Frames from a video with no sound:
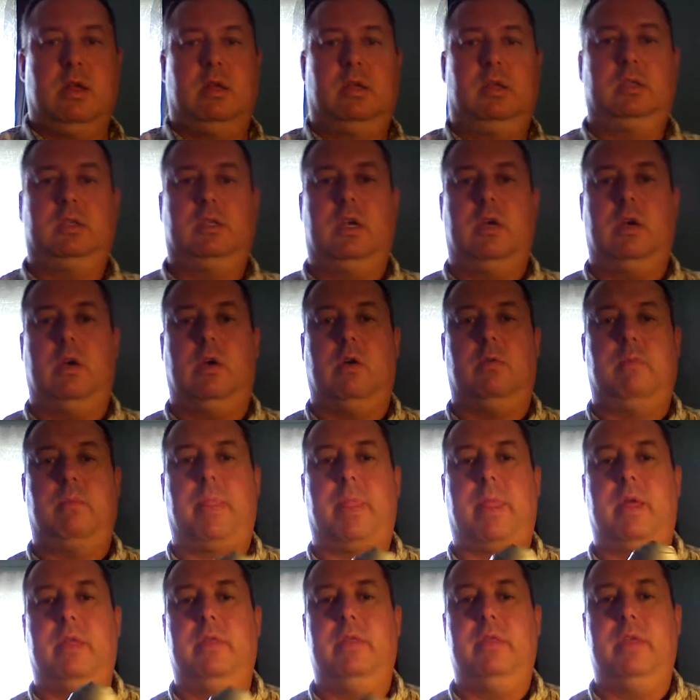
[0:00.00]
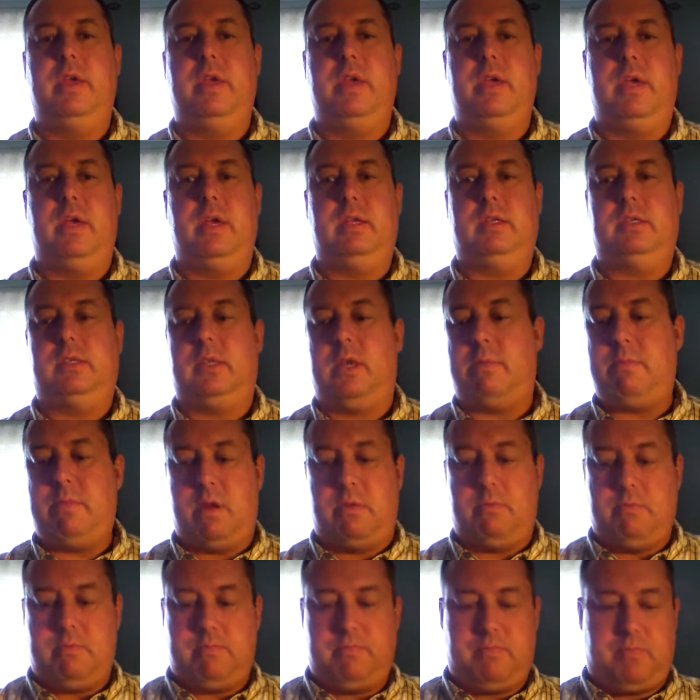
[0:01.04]
So on this, I'm
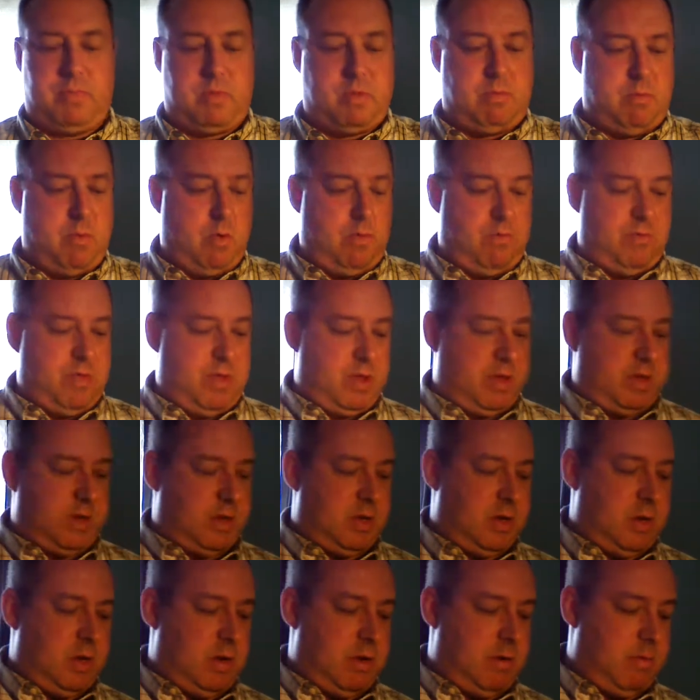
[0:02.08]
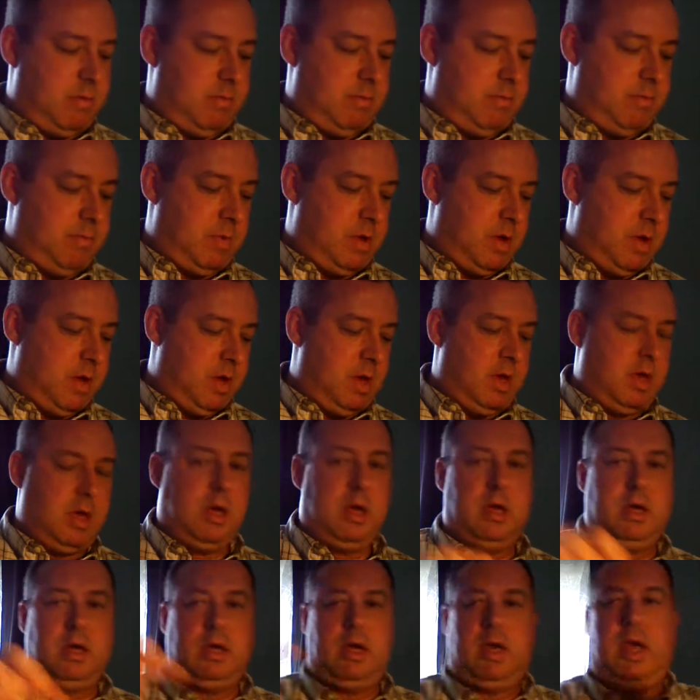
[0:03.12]
going to move this
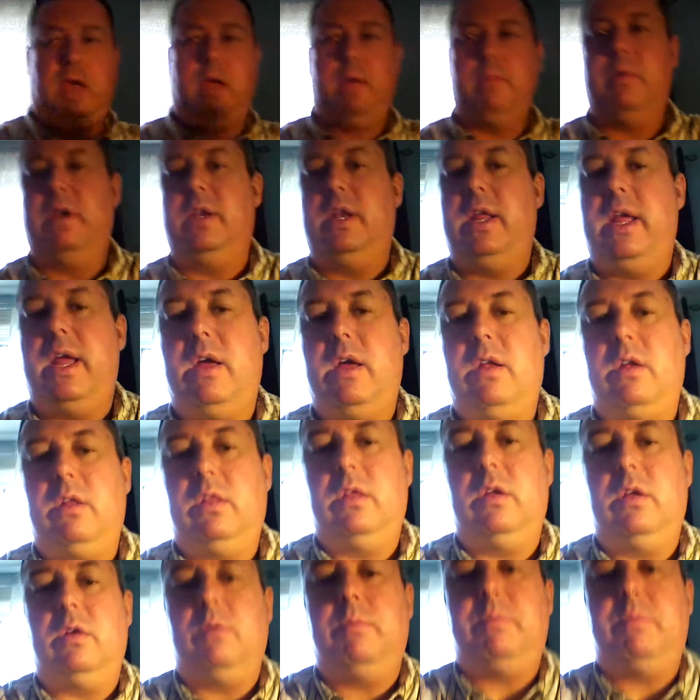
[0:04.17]
camera down a little